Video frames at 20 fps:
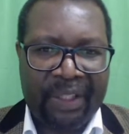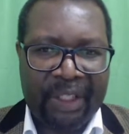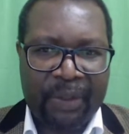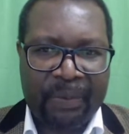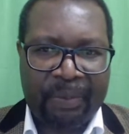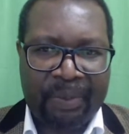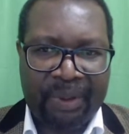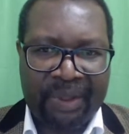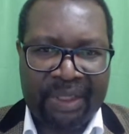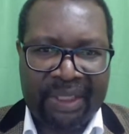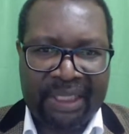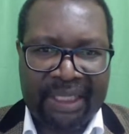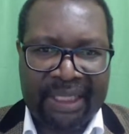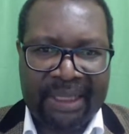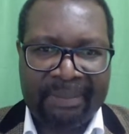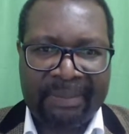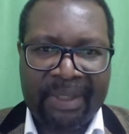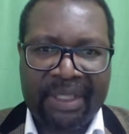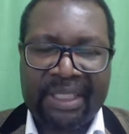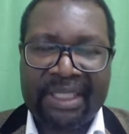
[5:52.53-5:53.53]
the
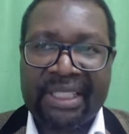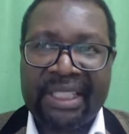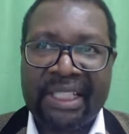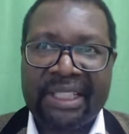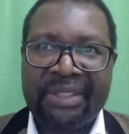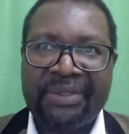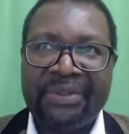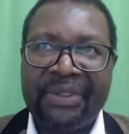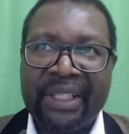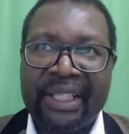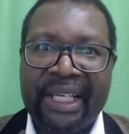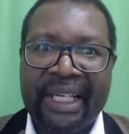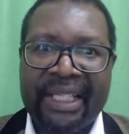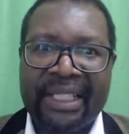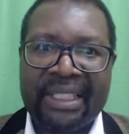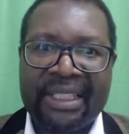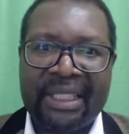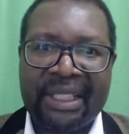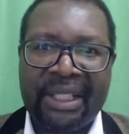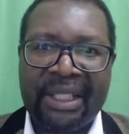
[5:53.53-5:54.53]
sponsor
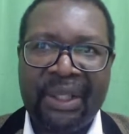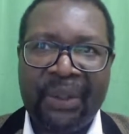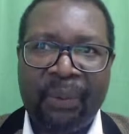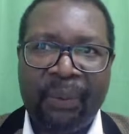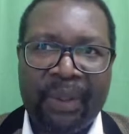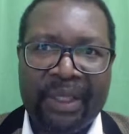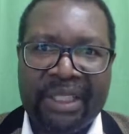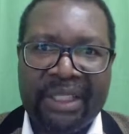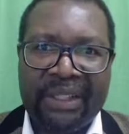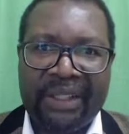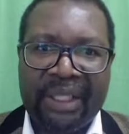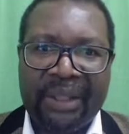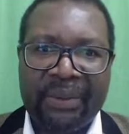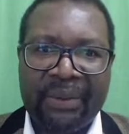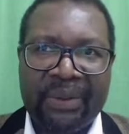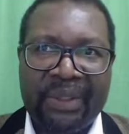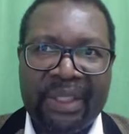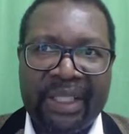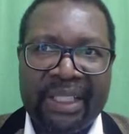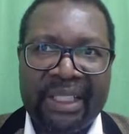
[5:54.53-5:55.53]
certificate, which they
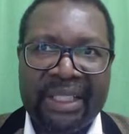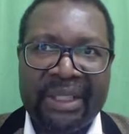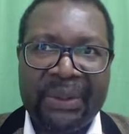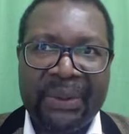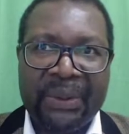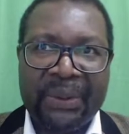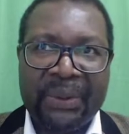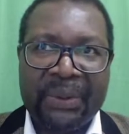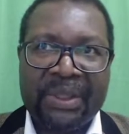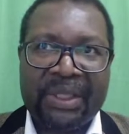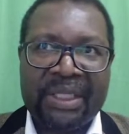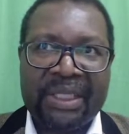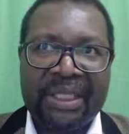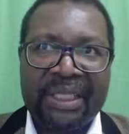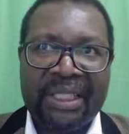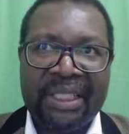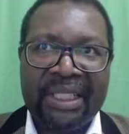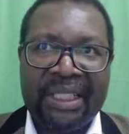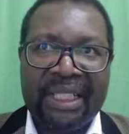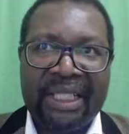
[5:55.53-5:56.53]
will then use
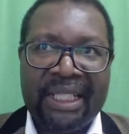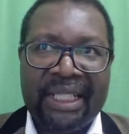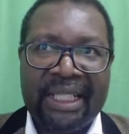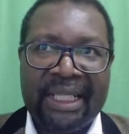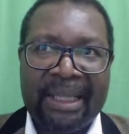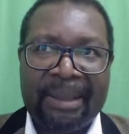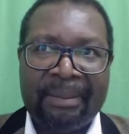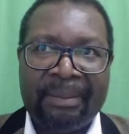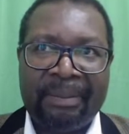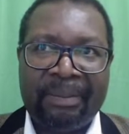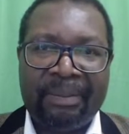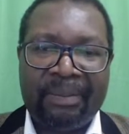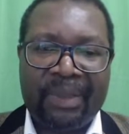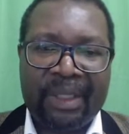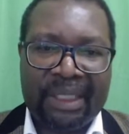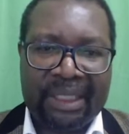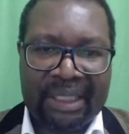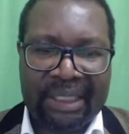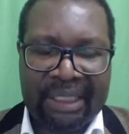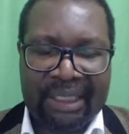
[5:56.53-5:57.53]
on
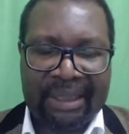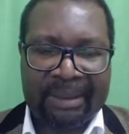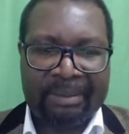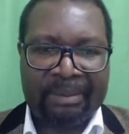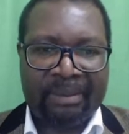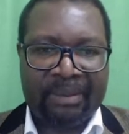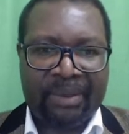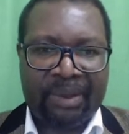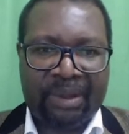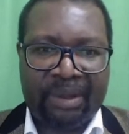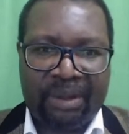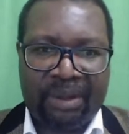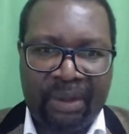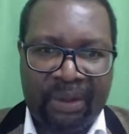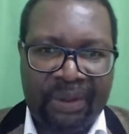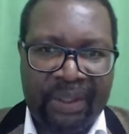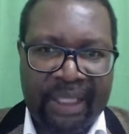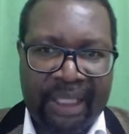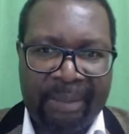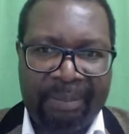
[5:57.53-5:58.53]

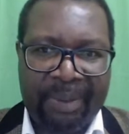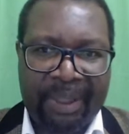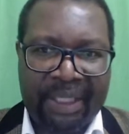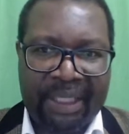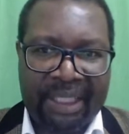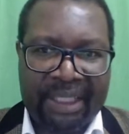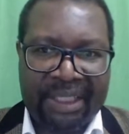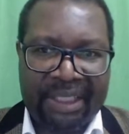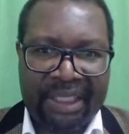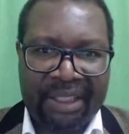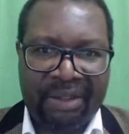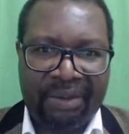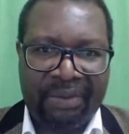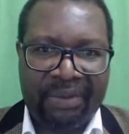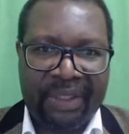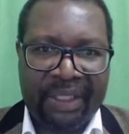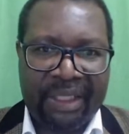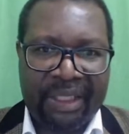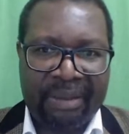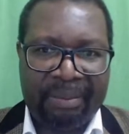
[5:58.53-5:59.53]
the application
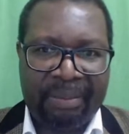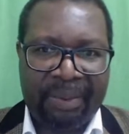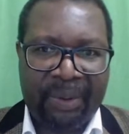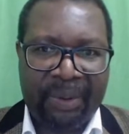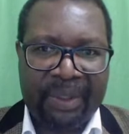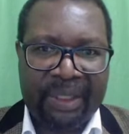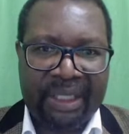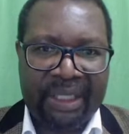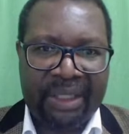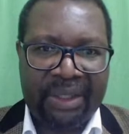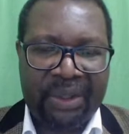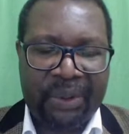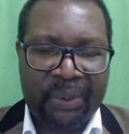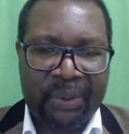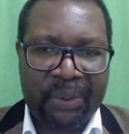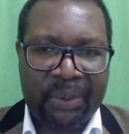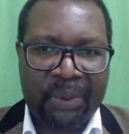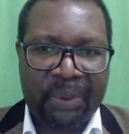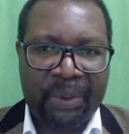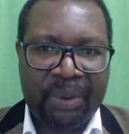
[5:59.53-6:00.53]
of the employee
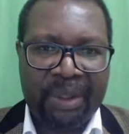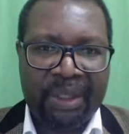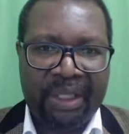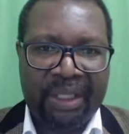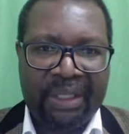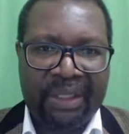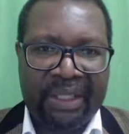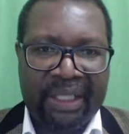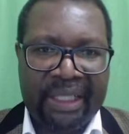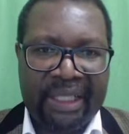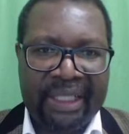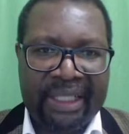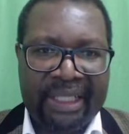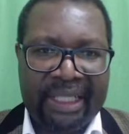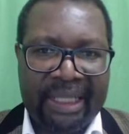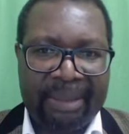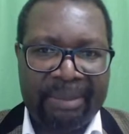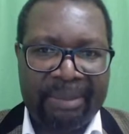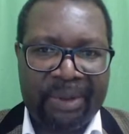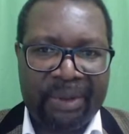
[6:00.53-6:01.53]
to then
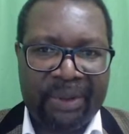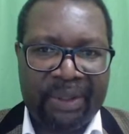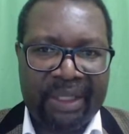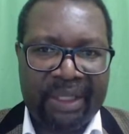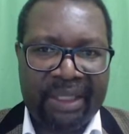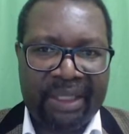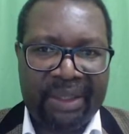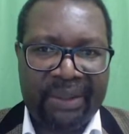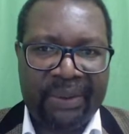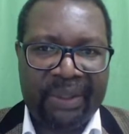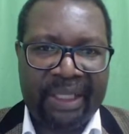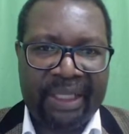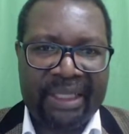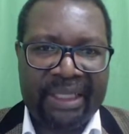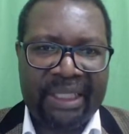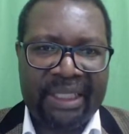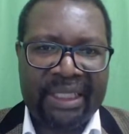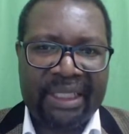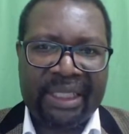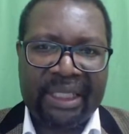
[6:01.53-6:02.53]
come to the
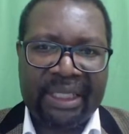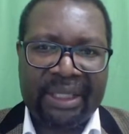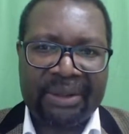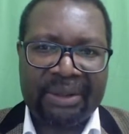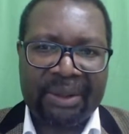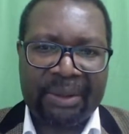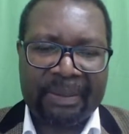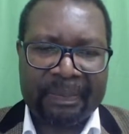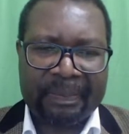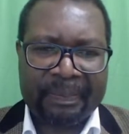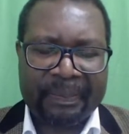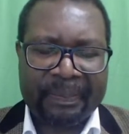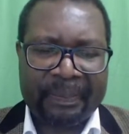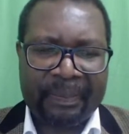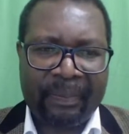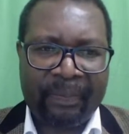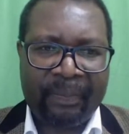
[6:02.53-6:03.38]
United Kingdom.